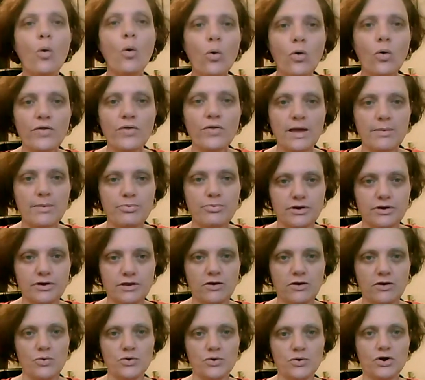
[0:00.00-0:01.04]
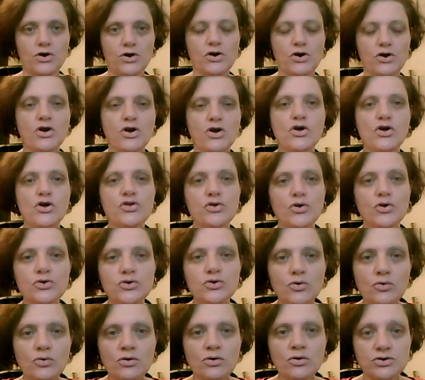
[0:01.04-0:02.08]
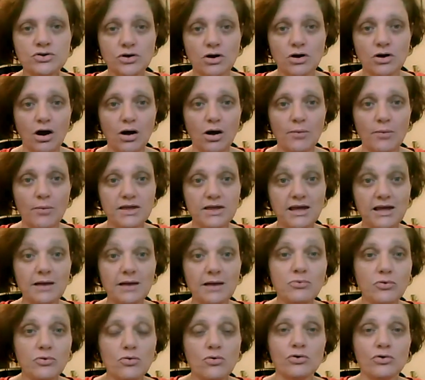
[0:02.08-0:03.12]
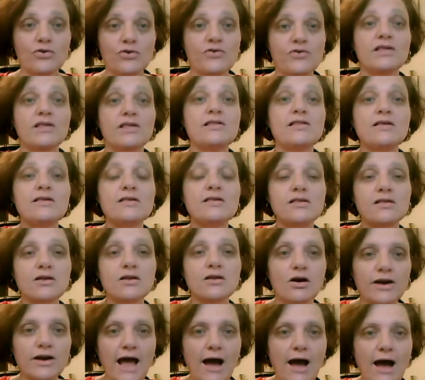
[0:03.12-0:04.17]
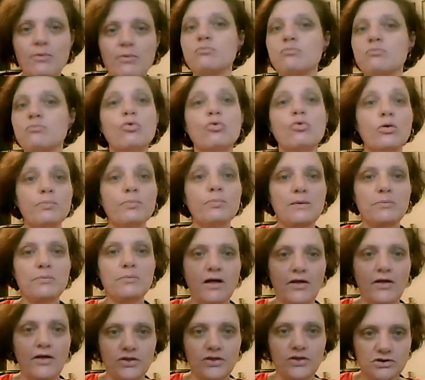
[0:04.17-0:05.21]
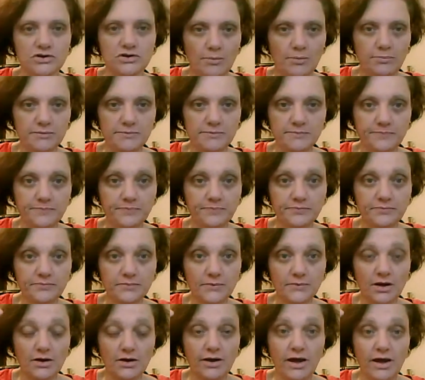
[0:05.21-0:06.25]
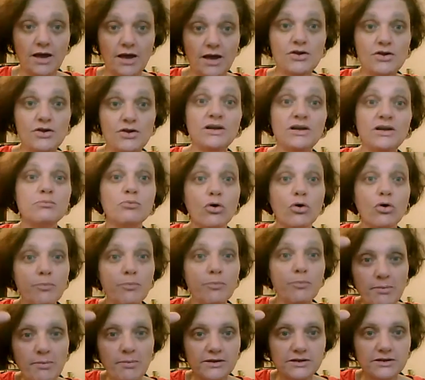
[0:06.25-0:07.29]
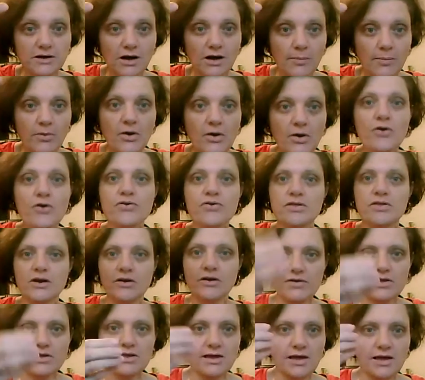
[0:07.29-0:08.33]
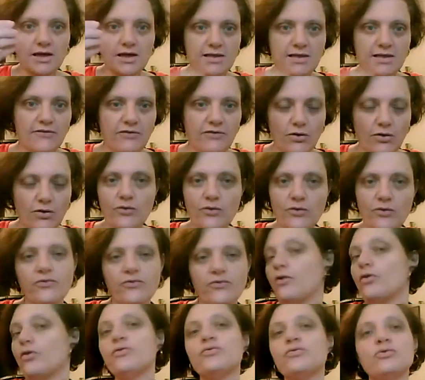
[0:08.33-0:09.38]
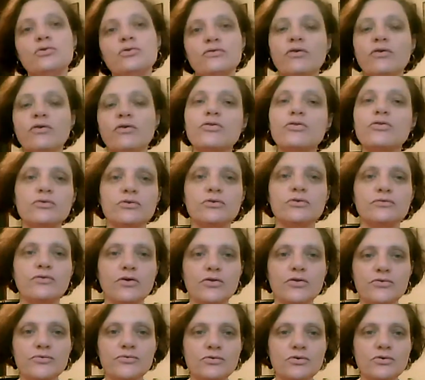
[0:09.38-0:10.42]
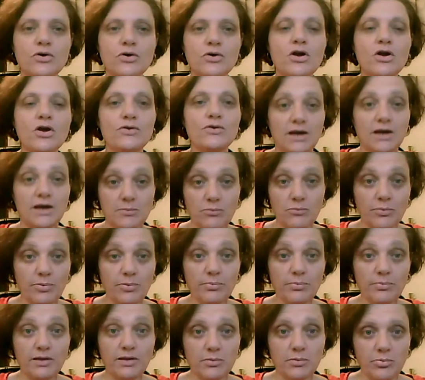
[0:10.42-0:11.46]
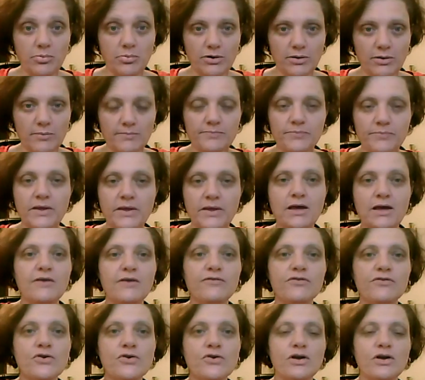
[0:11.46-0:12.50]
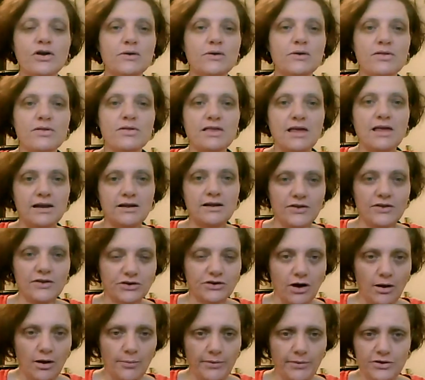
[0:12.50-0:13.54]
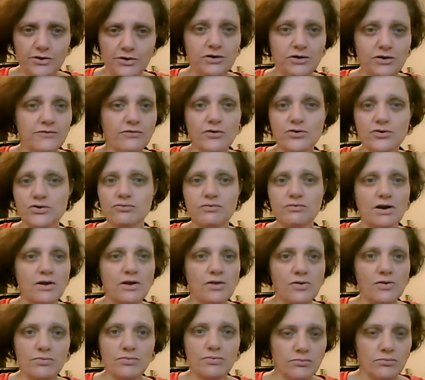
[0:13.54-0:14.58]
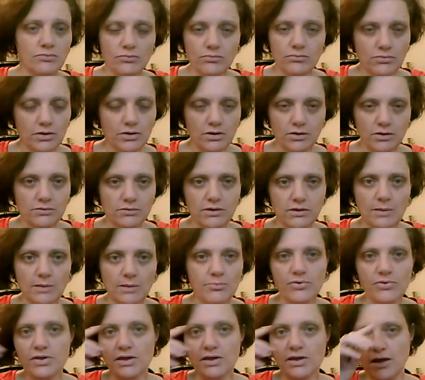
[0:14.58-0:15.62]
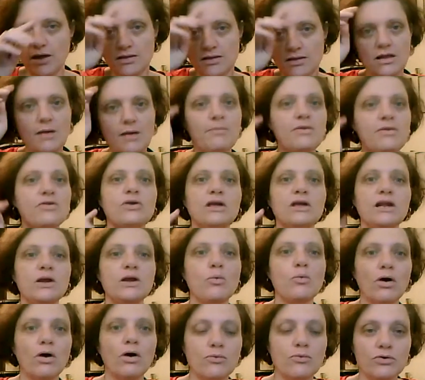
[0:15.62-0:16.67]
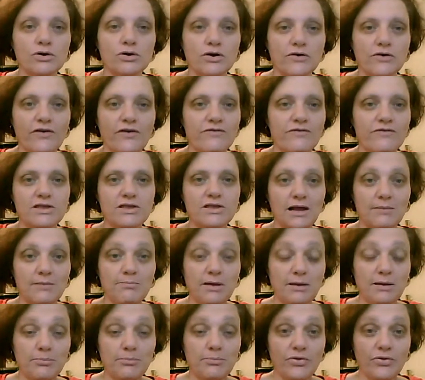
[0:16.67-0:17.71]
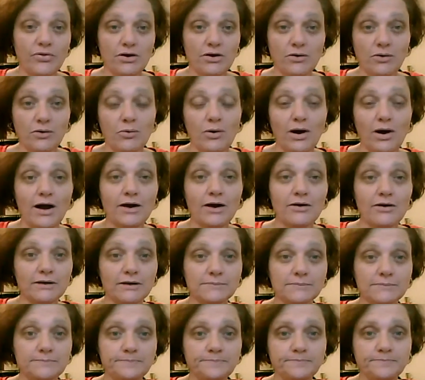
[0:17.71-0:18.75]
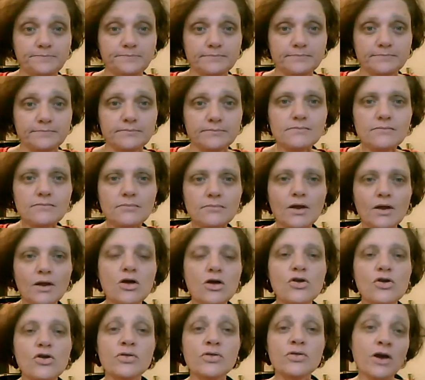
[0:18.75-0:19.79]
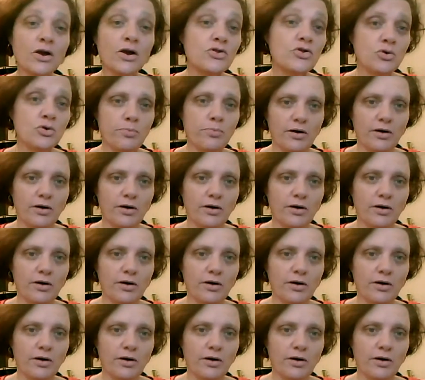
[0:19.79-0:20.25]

or they put in the order. So your job to get more orders is to start out with more people at the top. Okay, you need more people at the top so that obviously as they fall through and fall through and fall through, you get more people at the bottom. If you're starting with 10 at the top and your conversion rate is 10%, that means you're getting one order for every 10 people that are inquiring. So there are two